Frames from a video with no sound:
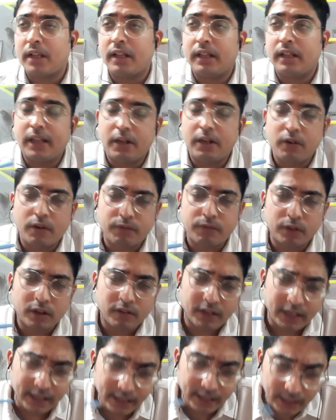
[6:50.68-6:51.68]
then you have to
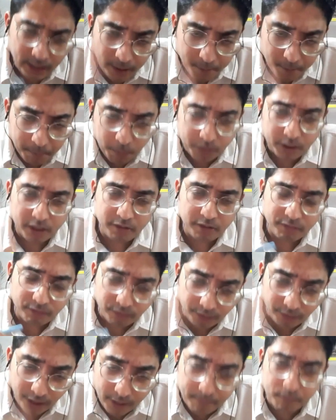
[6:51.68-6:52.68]
cover any important
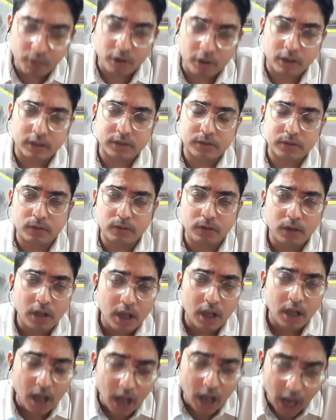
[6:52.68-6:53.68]
framework. So
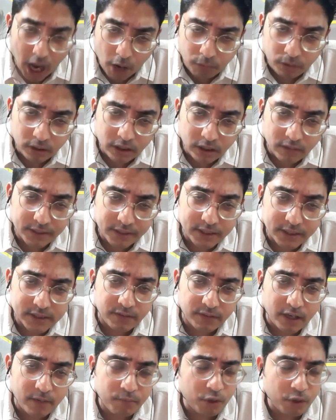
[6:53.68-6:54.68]
how to cover this
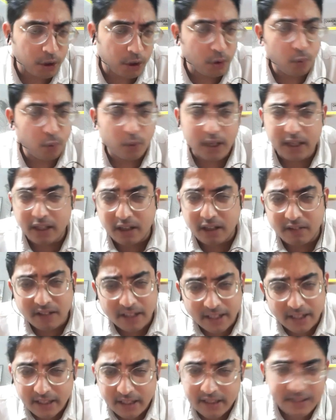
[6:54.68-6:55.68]
framework? You can cover
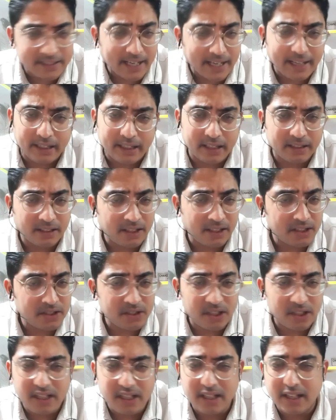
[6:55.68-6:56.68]
any site.
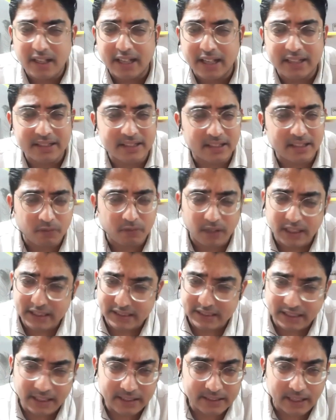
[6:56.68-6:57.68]
Drishti, X, Y,
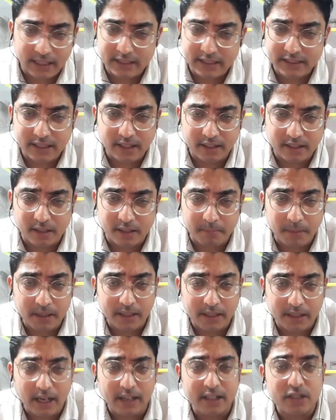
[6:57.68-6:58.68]
Z sites are there,
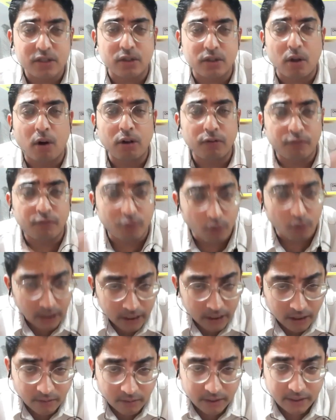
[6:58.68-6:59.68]
but that is not fully
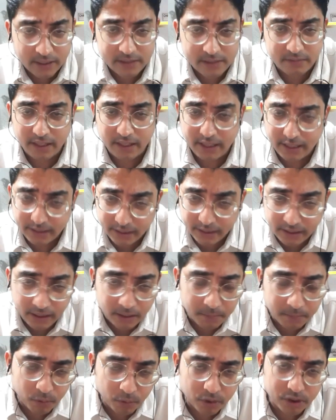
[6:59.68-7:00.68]
covered. It is very
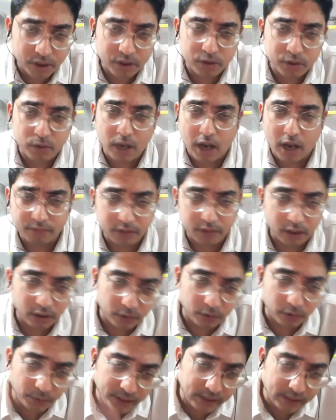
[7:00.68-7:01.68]
edited portion. So after
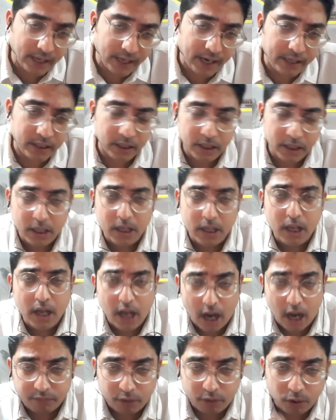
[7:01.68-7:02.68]
doing that,
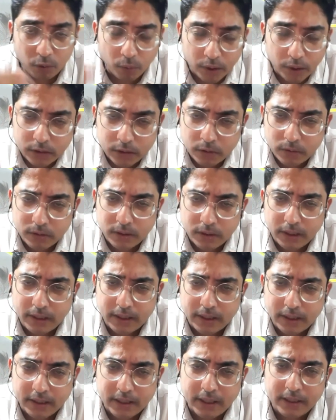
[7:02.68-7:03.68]
after going through the
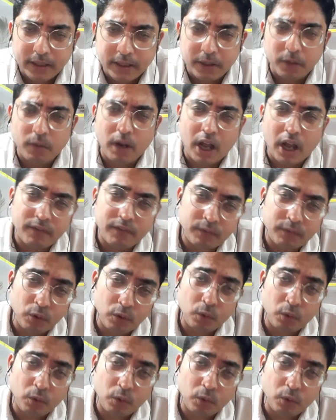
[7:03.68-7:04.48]
internet, you have to